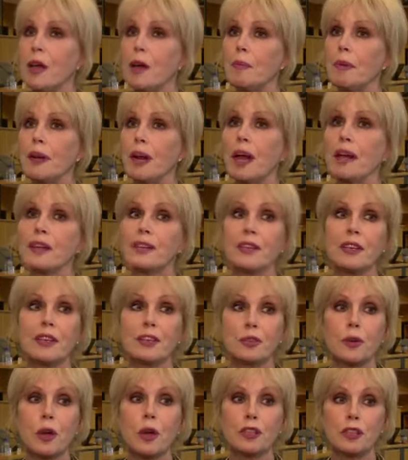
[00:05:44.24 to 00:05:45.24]
But I think
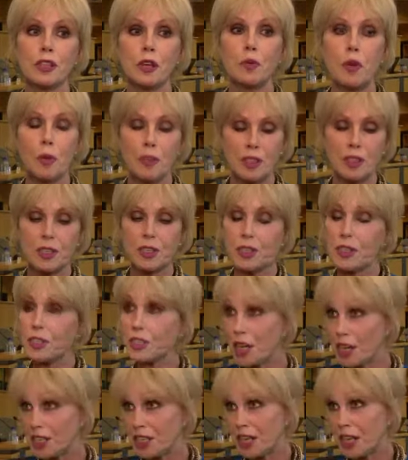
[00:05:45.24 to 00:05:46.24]
to ask a woman to
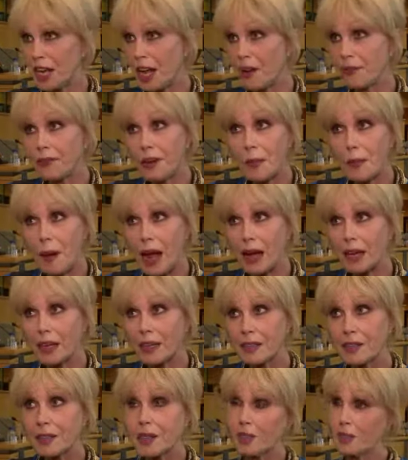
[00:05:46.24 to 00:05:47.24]
study every
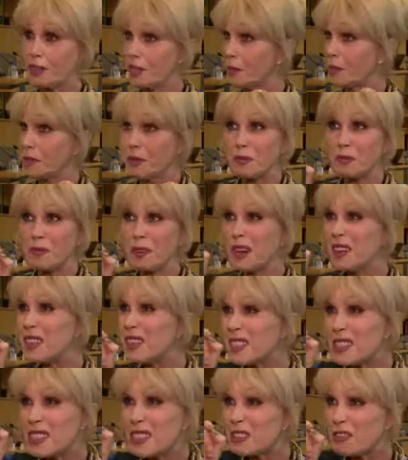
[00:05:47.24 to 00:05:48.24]
packet, some of them
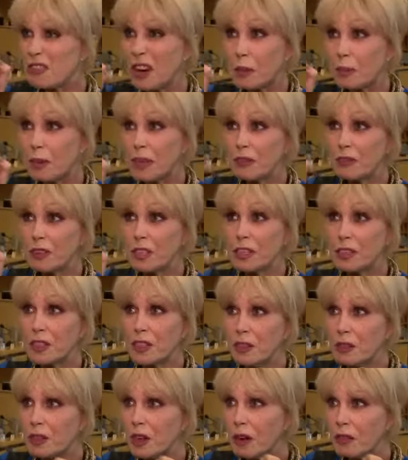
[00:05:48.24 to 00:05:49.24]
very scrappily written
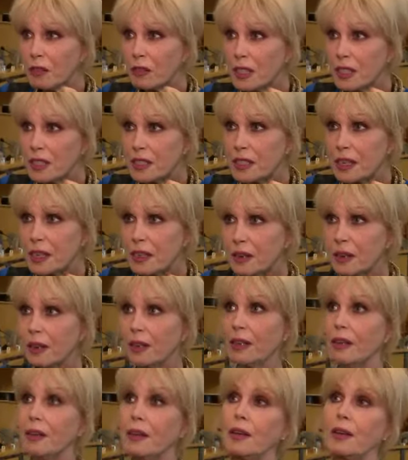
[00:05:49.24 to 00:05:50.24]
and you can't really tell.
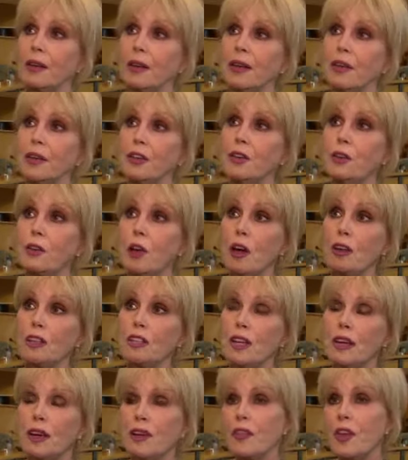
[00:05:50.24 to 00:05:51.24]
You can't
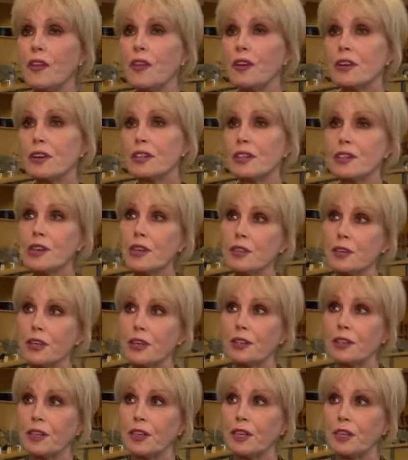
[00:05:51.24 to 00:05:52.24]
tell. And then there are
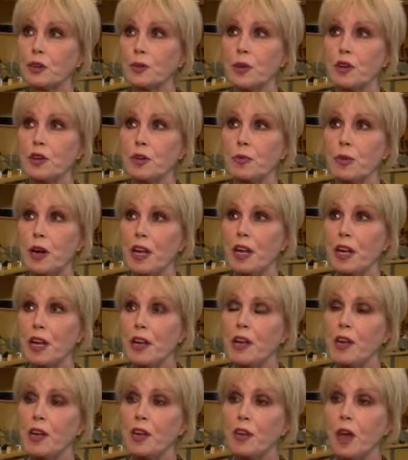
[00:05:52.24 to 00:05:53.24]
slithering things where you bring
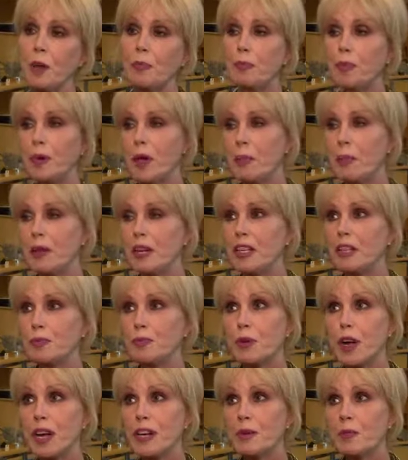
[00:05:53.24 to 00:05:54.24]
a pig is
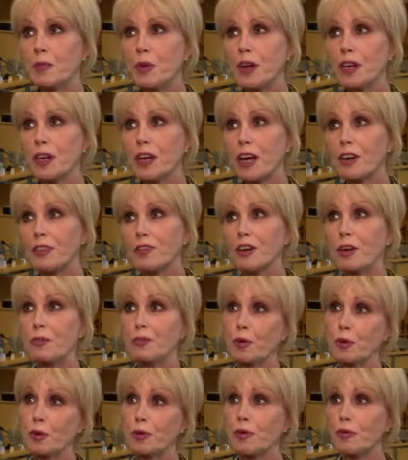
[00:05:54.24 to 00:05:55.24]
bred in one country
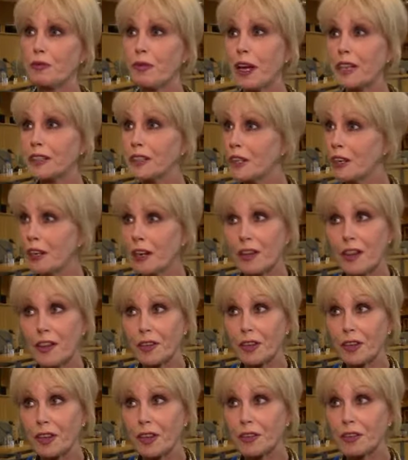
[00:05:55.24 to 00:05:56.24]
and brought to fatten in
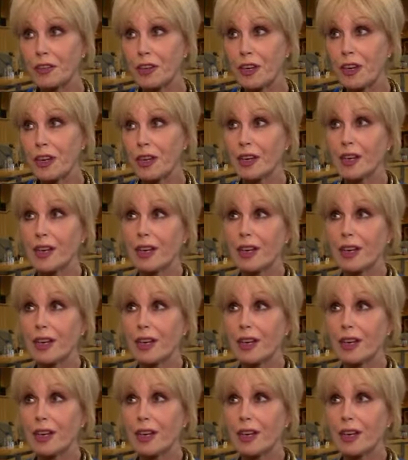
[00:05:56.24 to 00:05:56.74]
another country.